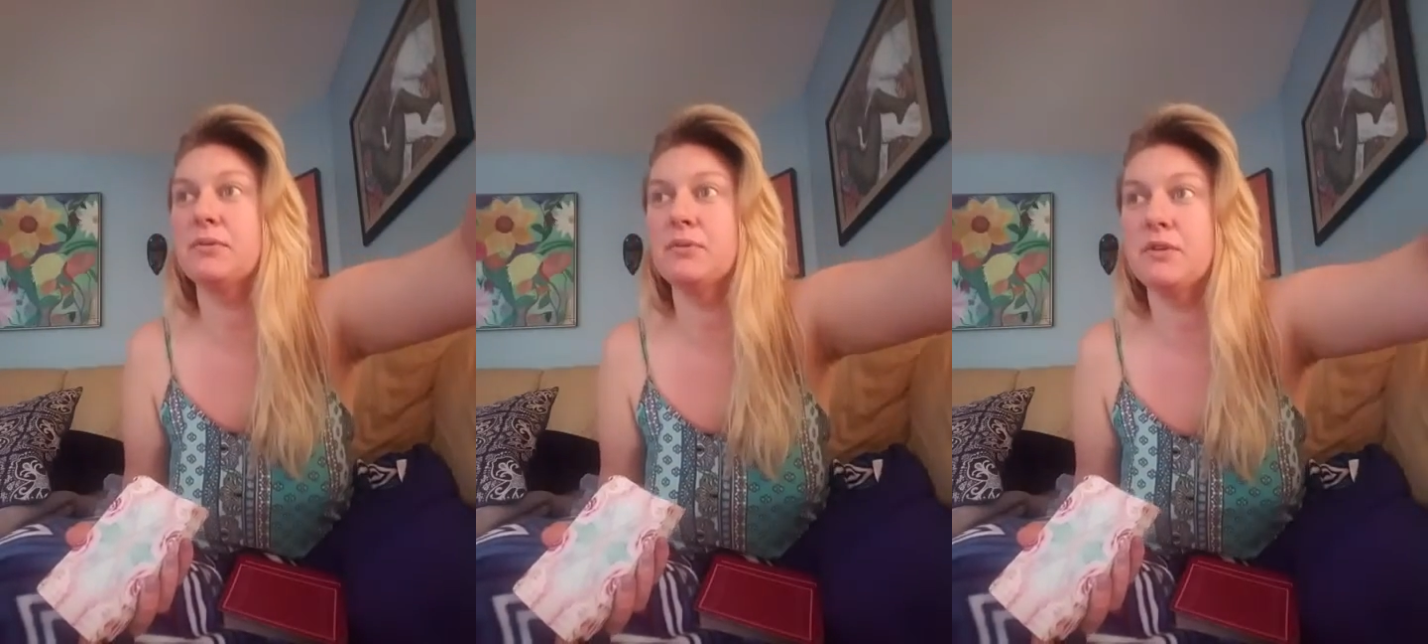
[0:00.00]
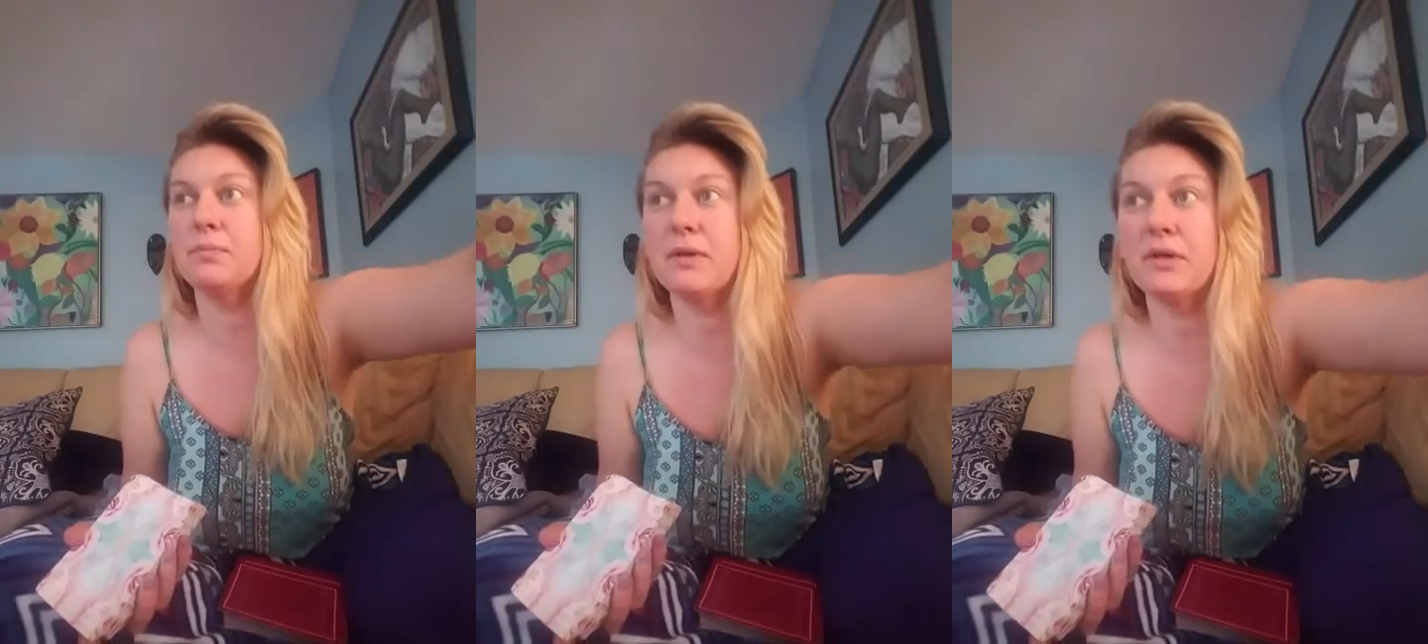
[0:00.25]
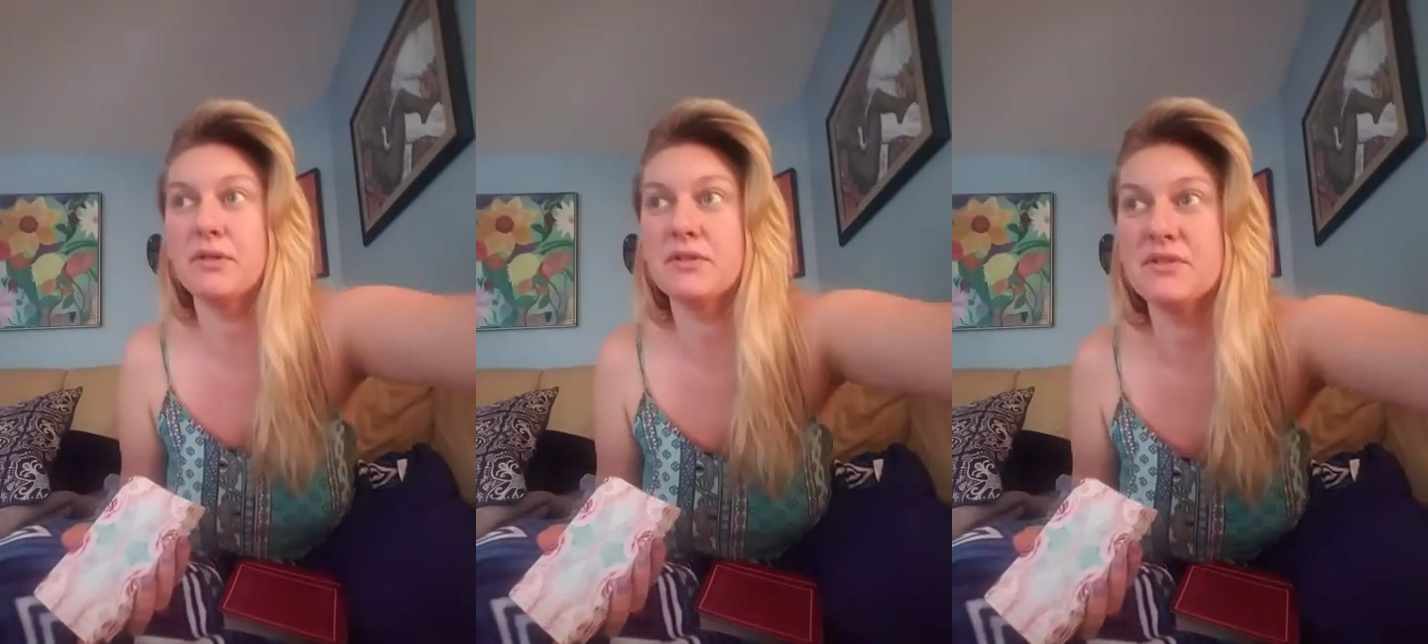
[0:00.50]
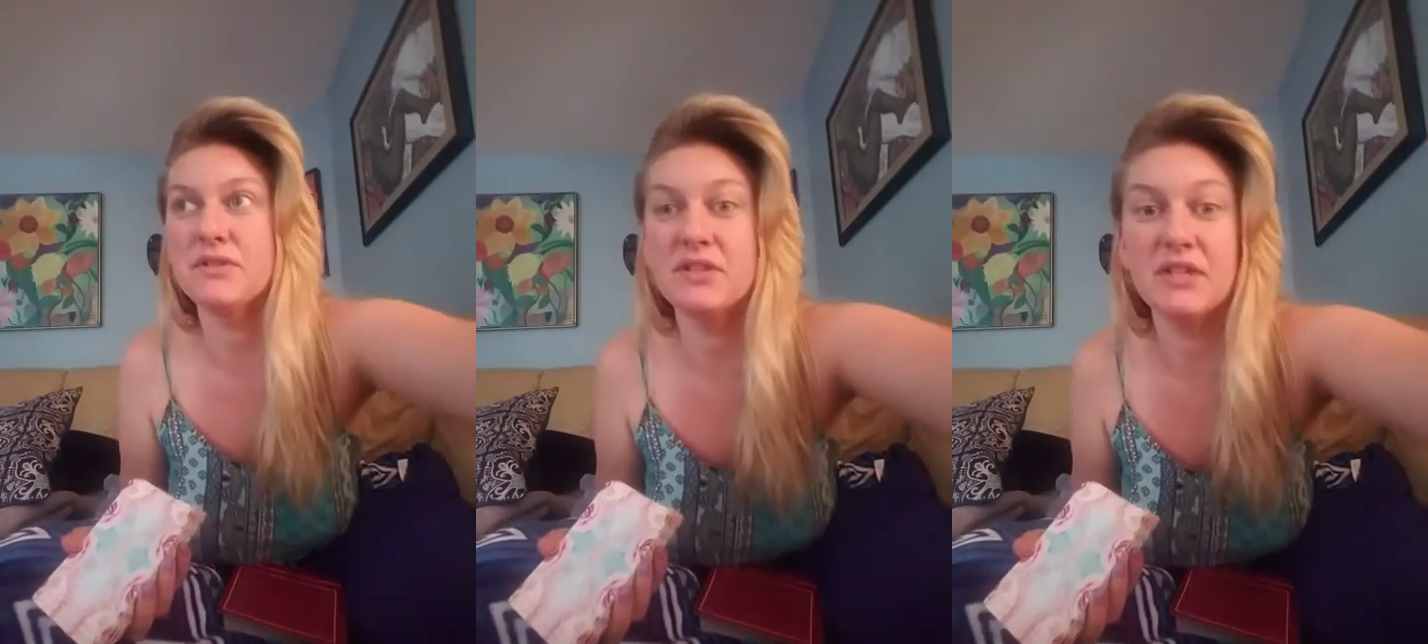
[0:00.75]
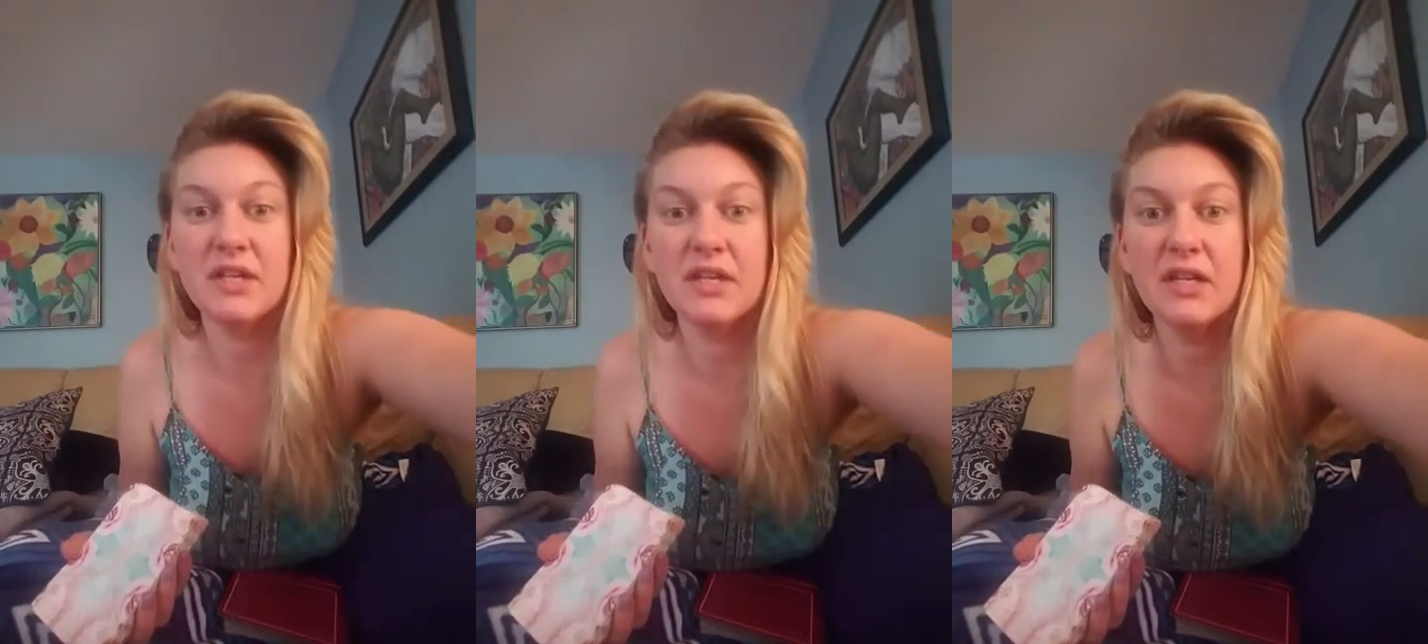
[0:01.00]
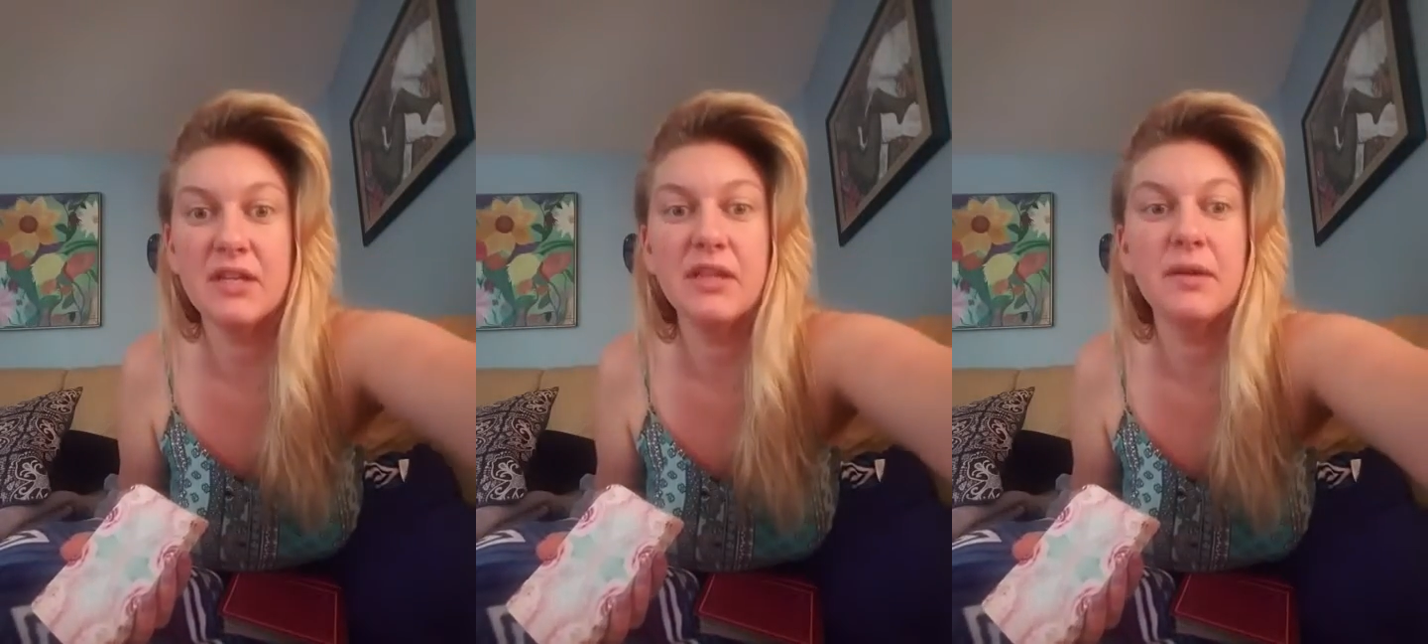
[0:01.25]
with the parents than
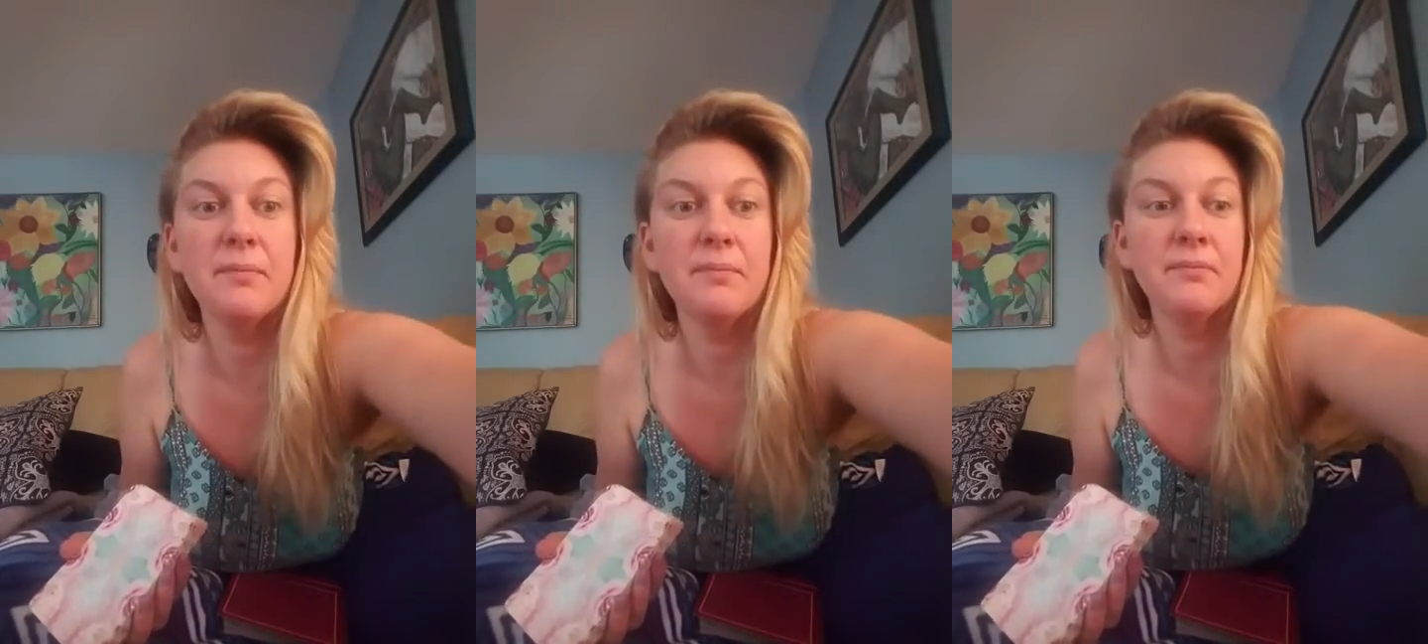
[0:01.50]
in them